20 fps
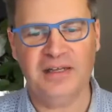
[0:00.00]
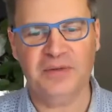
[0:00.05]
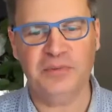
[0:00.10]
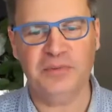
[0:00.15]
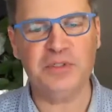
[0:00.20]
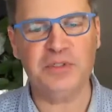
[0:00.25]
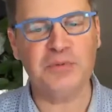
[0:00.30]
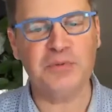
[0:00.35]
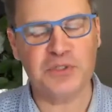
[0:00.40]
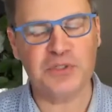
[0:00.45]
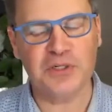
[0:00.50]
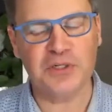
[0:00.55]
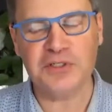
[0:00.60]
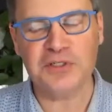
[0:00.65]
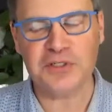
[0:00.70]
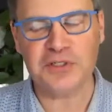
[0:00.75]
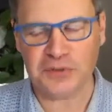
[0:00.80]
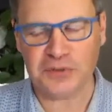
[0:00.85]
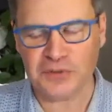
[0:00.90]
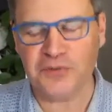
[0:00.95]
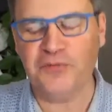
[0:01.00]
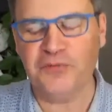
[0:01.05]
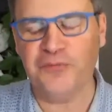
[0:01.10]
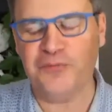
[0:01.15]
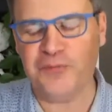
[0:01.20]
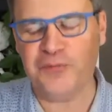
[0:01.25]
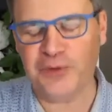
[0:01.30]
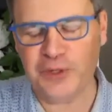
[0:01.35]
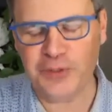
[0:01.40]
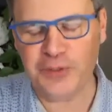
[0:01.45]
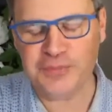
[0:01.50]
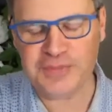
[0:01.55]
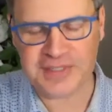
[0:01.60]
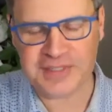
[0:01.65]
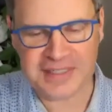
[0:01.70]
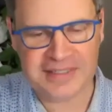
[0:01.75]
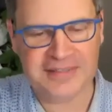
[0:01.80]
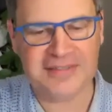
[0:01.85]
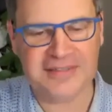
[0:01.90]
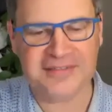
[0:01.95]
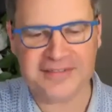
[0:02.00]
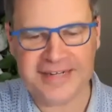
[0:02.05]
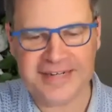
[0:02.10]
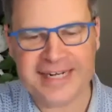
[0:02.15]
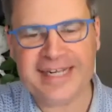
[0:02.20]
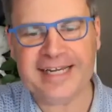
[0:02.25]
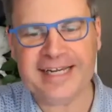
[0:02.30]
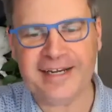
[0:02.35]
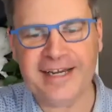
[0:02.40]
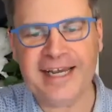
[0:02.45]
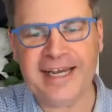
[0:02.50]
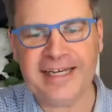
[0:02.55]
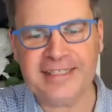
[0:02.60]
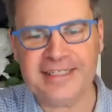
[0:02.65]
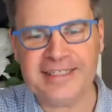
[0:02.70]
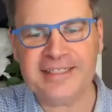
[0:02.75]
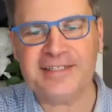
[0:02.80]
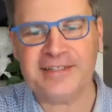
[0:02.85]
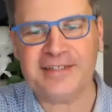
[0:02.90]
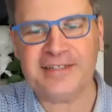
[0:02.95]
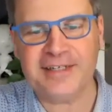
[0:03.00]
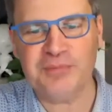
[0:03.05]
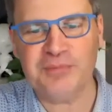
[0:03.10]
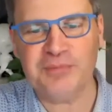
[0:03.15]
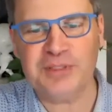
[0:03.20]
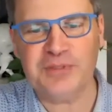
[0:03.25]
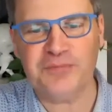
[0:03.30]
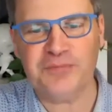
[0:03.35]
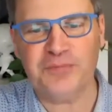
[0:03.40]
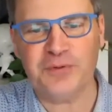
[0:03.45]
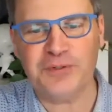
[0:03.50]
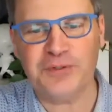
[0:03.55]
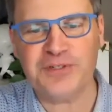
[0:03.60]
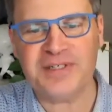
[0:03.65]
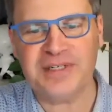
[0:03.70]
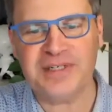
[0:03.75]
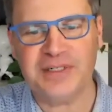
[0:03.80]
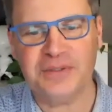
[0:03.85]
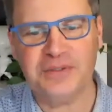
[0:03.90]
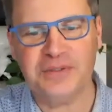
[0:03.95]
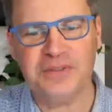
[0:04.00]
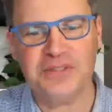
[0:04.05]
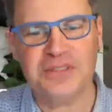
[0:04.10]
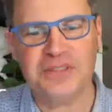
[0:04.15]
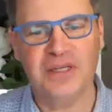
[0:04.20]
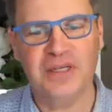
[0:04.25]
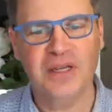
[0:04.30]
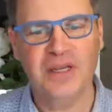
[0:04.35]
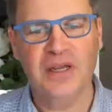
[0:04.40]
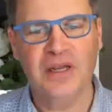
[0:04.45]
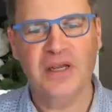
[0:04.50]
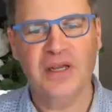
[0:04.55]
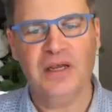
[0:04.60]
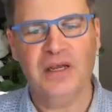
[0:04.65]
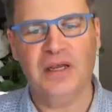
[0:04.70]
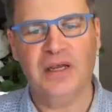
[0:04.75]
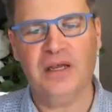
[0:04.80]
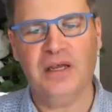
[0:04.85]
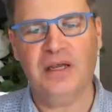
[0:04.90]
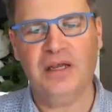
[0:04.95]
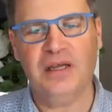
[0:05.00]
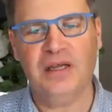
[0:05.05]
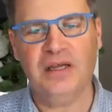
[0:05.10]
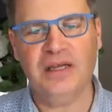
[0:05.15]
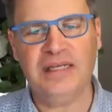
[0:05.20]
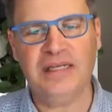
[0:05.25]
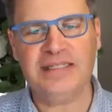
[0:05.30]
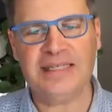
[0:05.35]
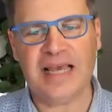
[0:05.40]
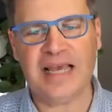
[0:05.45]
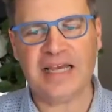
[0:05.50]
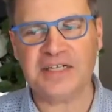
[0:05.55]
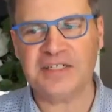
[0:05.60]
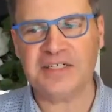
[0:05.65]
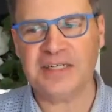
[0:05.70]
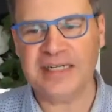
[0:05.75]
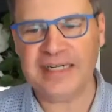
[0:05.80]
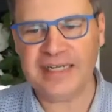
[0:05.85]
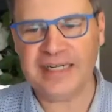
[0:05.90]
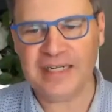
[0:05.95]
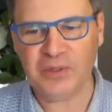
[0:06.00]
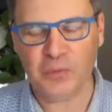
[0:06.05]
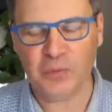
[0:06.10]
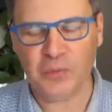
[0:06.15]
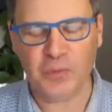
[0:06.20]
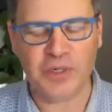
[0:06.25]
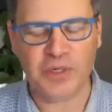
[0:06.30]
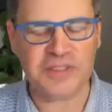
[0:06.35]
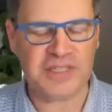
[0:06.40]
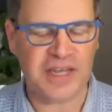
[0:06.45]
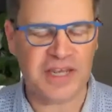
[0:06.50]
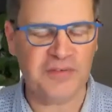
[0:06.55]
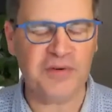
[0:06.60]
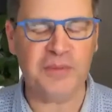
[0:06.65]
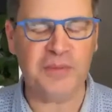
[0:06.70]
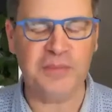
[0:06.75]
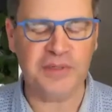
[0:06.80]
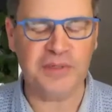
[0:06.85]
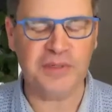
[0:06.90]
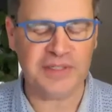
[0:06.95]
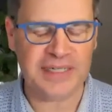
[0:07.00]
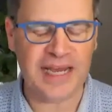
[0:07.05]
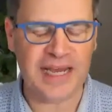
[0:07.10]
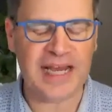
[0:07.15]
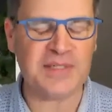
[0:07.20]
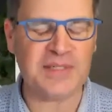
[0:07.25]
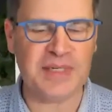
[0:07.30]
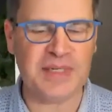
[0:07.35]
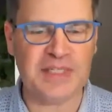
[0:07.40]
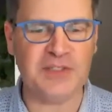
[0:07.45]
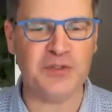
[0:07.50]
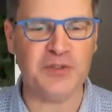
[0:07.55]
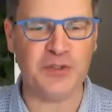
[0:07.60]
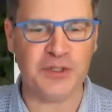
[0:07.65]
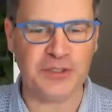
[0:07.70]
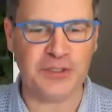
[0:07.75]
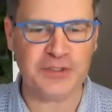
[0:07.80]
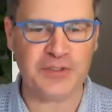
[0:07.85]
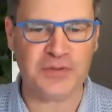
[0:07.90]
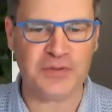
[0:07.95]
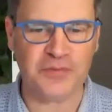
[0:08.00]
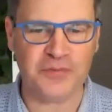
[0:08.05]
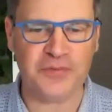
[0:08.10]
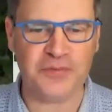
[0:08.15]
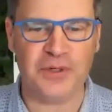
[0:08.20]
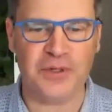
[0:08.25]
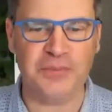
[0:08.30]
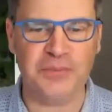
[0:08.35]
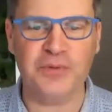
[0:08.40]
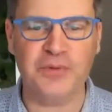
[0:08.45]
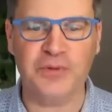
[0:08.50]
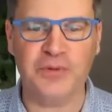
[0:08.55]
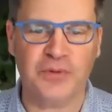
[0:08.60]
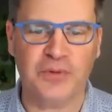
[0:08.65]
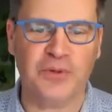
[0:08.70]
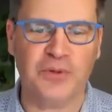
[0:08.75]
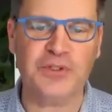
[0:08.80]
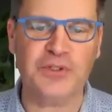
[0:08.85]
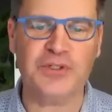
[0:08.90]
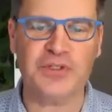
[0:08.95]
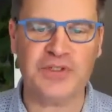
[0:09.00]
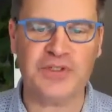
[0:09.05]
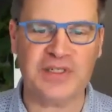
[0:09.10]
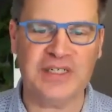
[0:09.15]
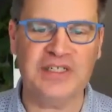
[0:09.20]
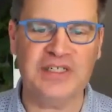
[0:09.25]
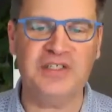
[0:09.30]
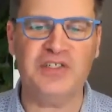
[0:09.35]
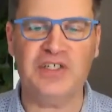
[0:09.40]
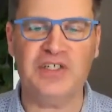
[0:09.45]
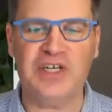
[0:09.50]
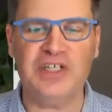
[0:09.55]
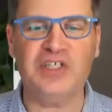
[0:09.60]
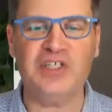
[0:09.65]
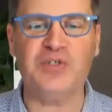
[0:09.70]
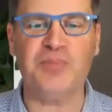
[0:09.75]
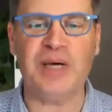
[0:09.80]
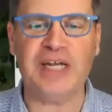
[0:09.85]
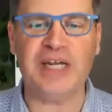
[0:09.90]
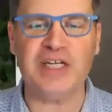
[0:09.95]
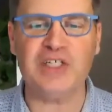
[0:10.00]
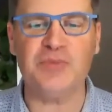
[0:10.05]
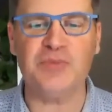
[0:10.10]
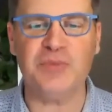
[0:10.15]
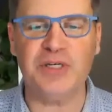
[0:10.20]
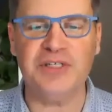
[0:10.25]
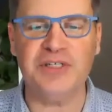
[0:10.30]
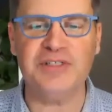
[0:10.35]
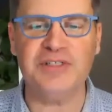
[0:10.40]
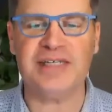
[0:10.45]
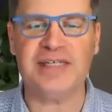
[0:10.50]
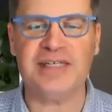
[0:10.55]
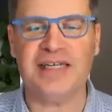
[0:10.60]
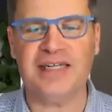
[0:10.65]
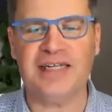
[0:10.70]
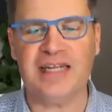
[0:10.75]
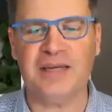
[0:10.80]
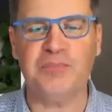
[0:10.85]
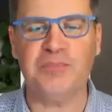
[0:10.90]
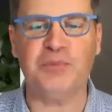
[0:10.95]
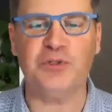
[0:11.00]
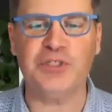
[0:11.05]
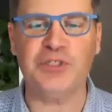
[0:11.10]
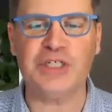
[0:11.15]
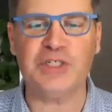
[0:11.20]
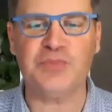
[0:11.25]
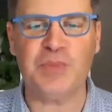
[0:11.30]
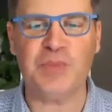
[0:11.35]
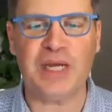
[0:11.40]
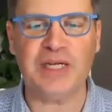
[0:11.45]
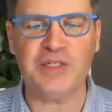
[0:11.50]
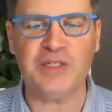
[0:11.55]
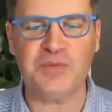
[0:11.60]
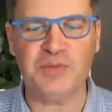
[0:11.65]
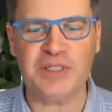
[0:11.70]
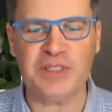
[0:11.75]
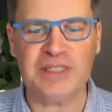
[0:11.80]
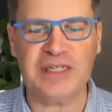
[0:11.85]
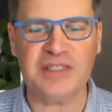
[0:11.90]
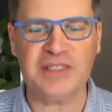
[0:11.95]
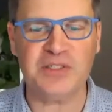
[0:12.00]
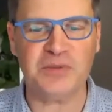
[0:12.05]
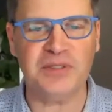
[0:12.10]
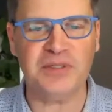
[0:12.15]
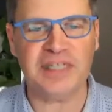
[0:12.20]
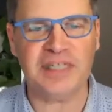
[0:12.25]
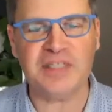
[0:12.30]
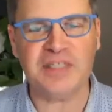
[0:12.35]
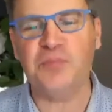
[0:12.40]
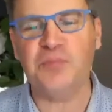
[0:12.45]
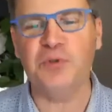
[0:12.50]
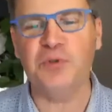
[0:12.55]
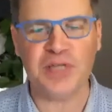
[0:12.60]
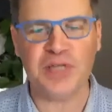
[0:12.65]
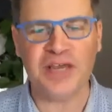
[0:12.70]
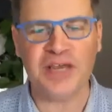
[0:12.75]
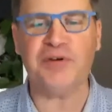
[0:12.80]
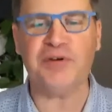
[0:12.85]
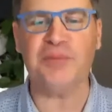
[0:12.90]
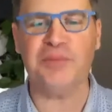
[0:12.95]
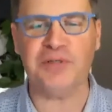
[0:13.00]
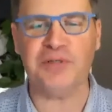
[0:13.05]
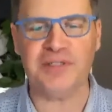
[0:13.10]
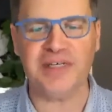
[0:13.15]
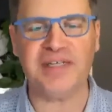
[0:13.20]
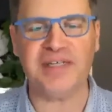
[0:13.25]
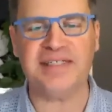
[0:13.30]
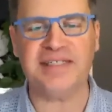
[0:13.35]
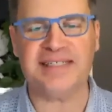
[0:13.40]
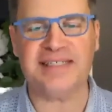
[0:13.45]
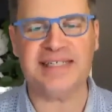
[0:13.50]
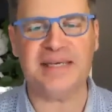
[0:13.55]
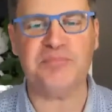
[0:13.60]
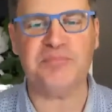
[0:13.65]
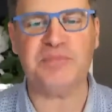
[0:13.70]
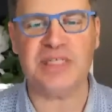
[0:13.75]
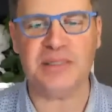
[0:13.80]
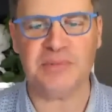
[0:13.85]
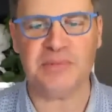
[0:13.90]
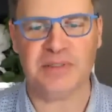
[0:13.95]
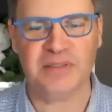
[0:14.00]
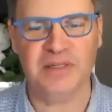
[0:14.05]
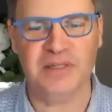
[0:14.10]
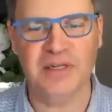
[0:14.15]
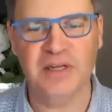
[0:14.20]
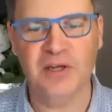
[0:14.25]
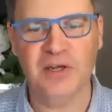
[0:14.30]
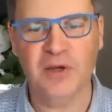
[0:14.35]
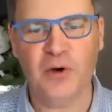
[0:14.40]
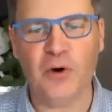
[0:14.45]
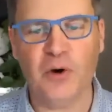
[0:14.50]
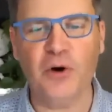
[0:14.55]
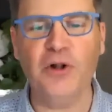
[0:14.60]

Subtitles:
was also confirmed in the training I had yesterday with the 4 CEOs, is actually what everybody has been taught from courses in change management and project management and so on, is put everybody at the same table. Yeah.